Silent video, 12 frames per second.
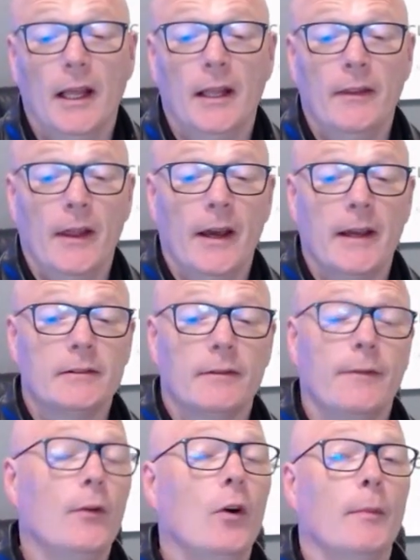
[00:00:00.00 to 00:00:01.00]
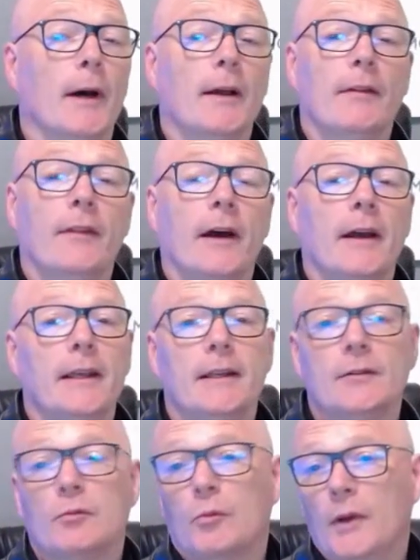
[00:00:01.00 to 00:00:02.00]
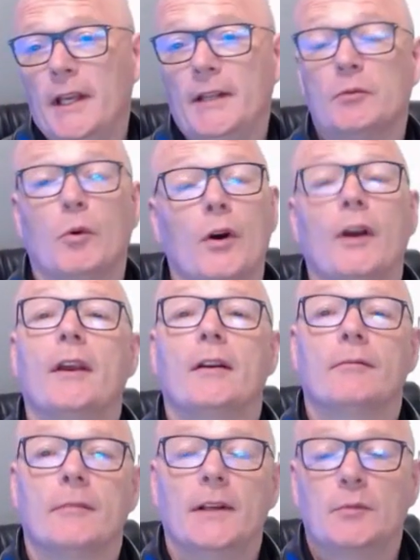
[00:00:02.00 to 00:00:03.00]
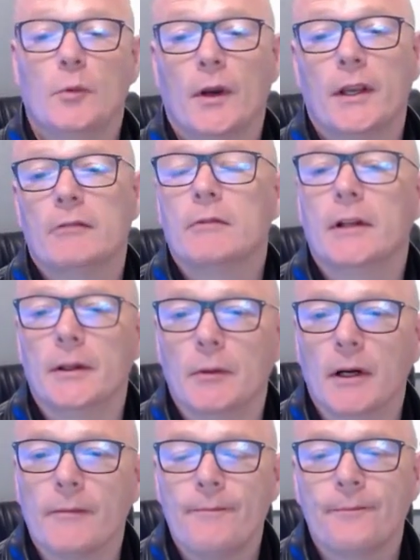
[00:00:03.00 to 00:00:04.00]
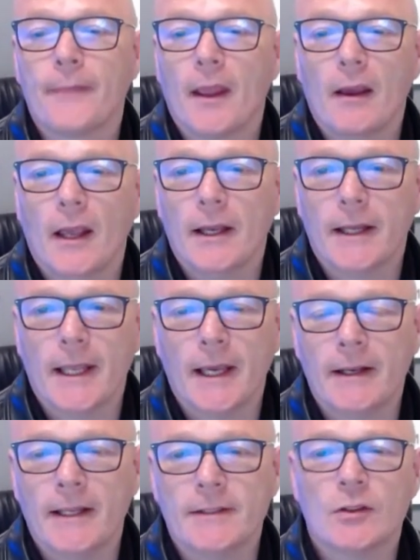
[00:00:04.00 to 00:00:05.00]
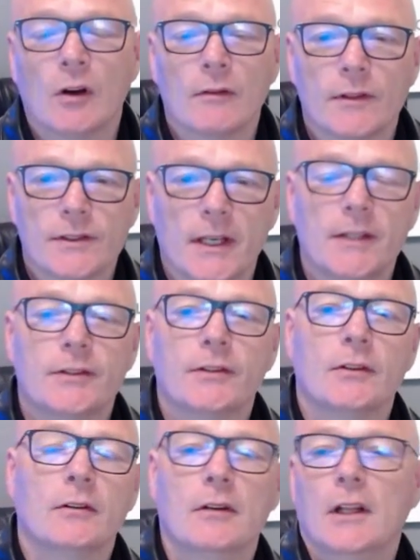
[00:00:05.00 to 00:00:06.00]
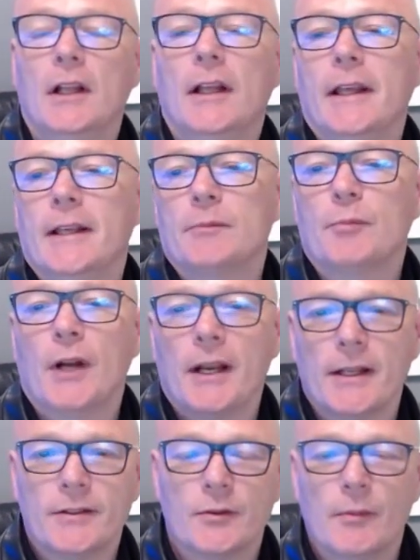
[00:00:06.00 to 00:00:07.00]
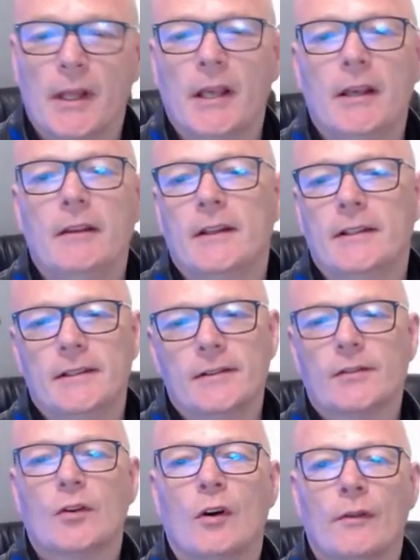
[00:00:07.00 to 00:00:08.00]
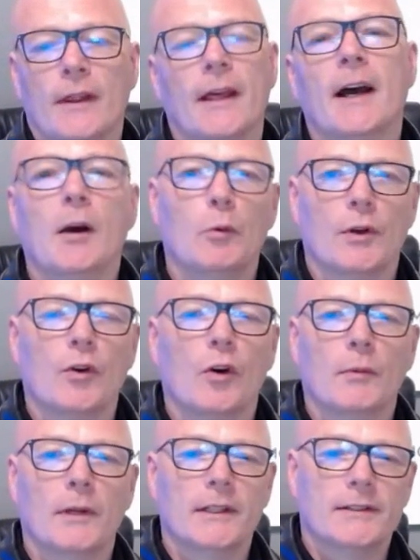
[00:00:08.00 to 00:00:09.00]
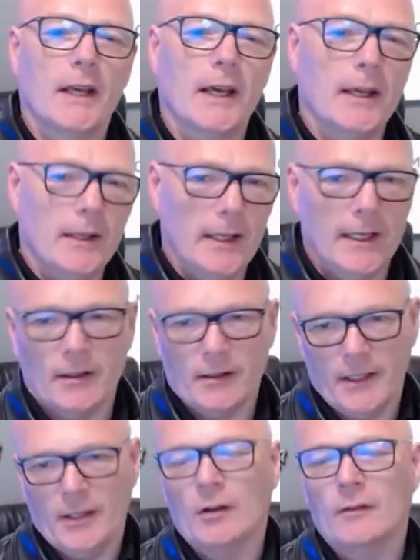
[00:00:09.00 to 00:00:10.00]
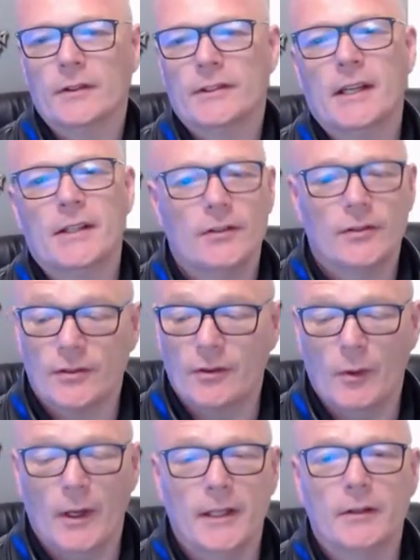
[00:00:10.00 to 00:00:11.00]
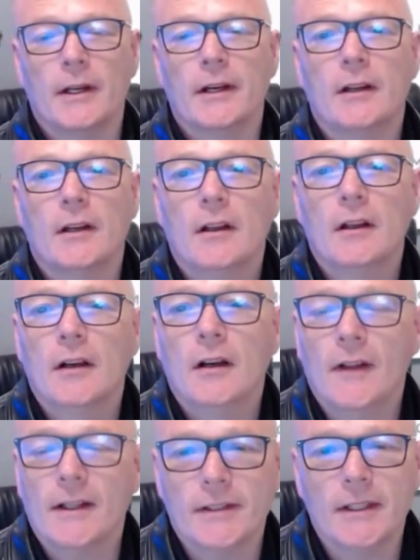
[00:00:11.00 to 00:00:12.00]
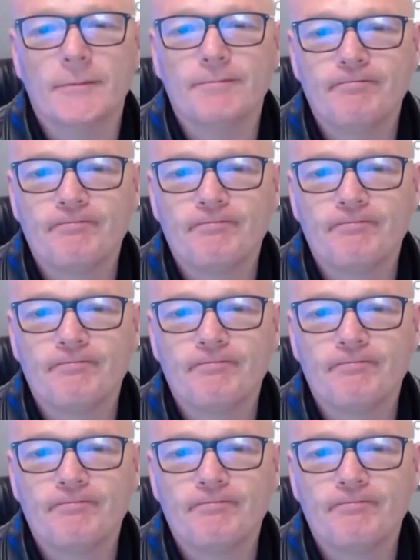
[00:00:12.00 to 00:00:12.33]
And that is a format that is working. It's working really well. And again, it's conversational. It's branded to me. This is the sort of thing that I would normally say in a conversation, just in the way I do it. That's it.